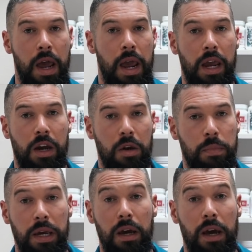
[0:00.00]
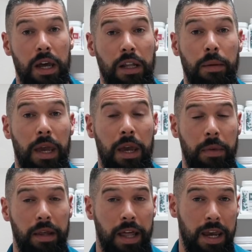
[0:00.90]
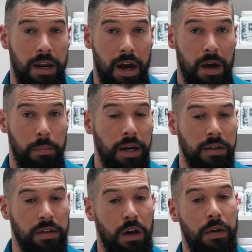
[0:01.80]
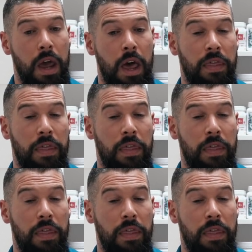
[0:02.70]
it could be a Himalayan pink salt.